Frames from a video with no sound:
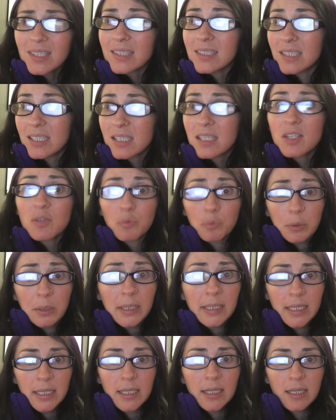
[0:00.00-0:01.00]
This is
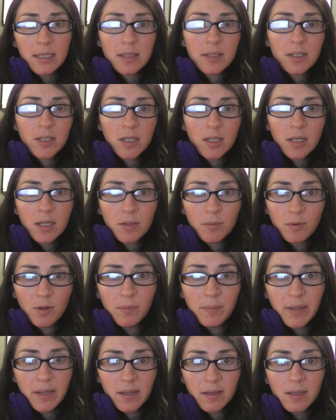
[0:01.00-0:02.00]
really gonna get their
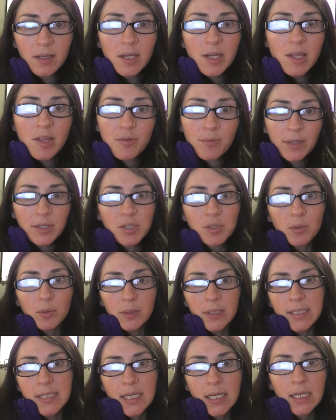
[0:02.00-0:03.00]
aerobic
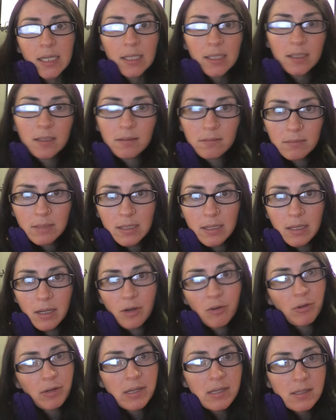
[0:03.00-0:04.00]
threshold. It's gonna
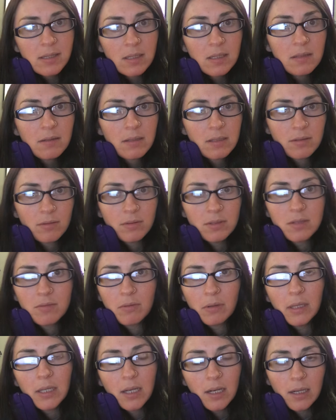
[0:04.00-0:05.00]
increase it, so it's
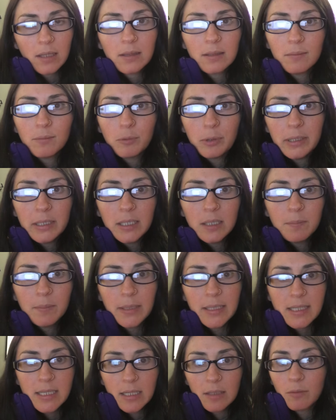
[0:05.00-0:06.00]
really going to get them winded,
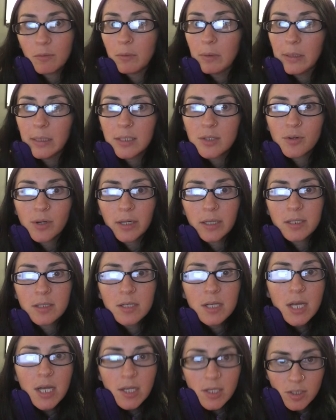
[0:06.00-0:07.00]
but it's going to really try to
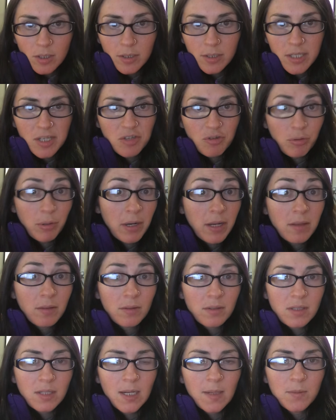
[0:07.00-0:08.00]
start to train
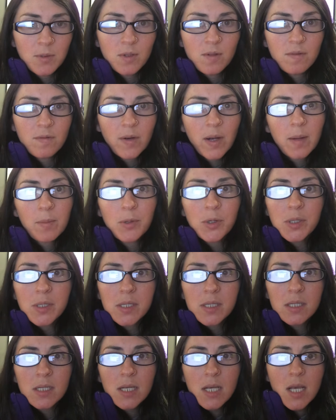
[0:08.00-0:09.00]
those type 2
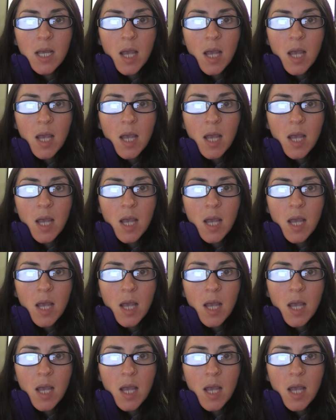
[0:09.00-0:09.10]
fibers,